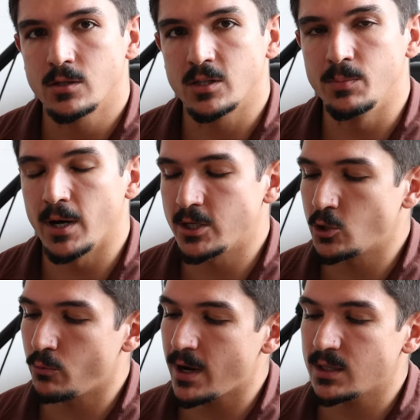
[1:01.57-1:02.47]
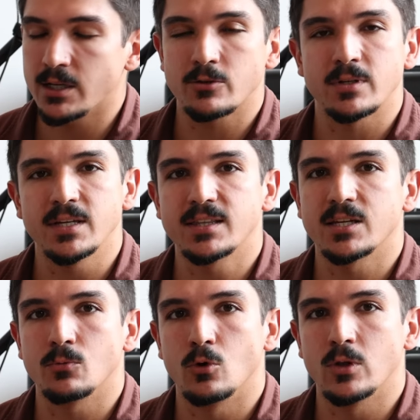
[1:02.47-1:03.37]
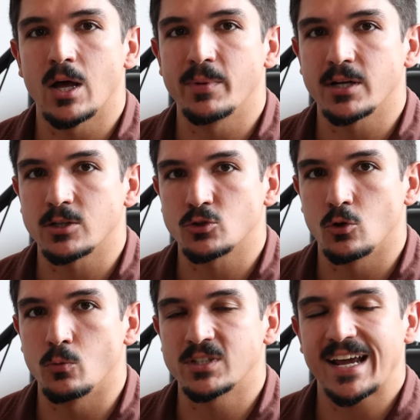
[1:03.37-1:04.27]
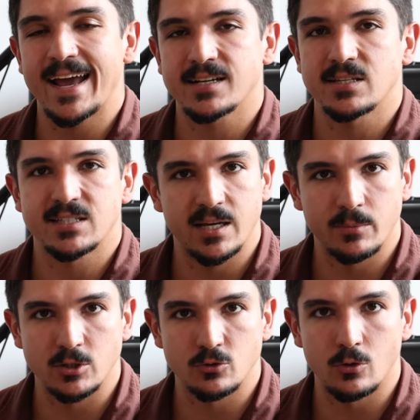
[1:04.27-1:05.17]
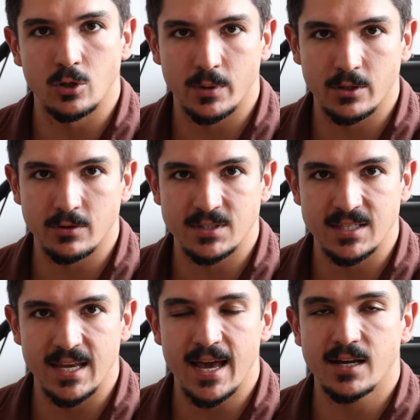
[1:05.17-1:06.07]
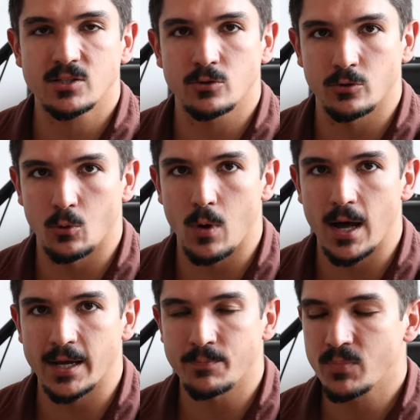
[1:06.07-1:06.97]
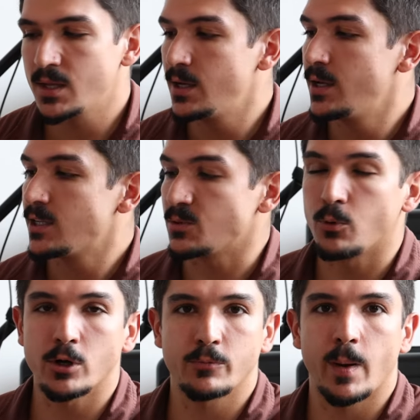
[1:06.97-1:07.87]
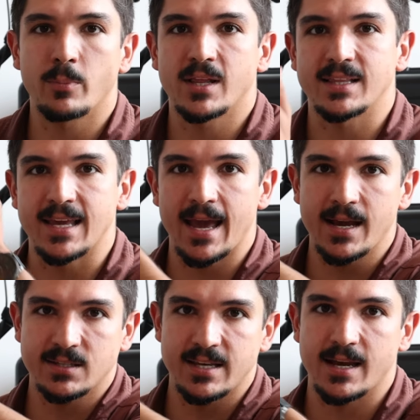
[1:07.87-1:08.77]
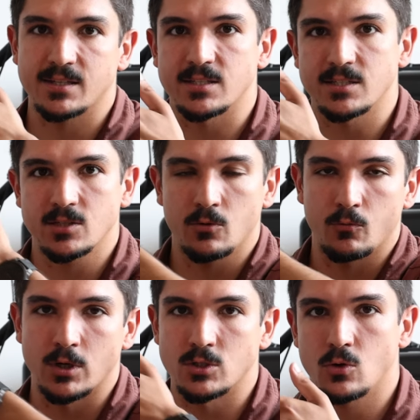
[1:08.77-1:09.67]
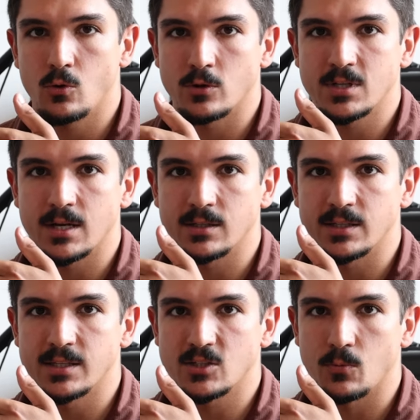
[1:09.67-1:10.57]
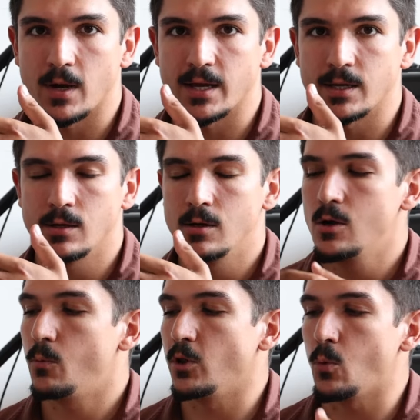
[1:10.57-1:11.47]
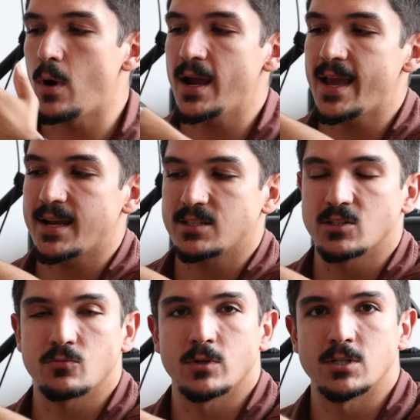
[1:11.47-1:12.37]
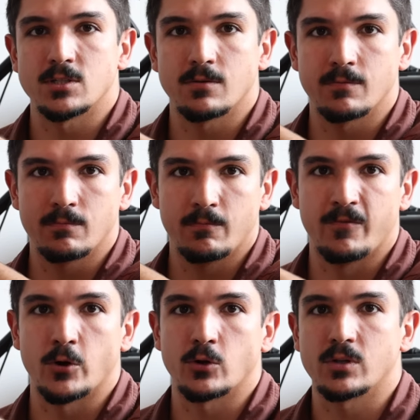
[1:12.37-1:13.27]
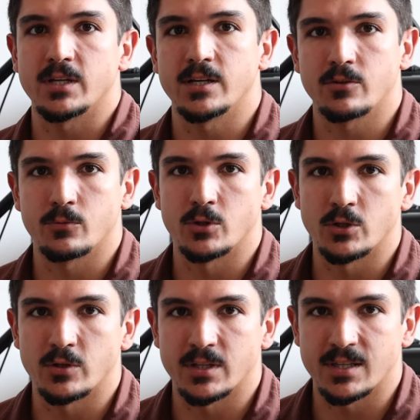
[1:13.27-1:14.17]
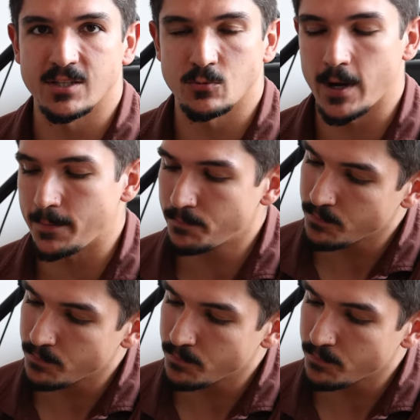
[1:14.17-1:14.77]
The button directly underneath it will allow me to control which axis I am controlling, whether it's the X or the Y. It's important to remember that the X-axis runs horizontally this way, while the Y-axis runs vertically through the unit this way.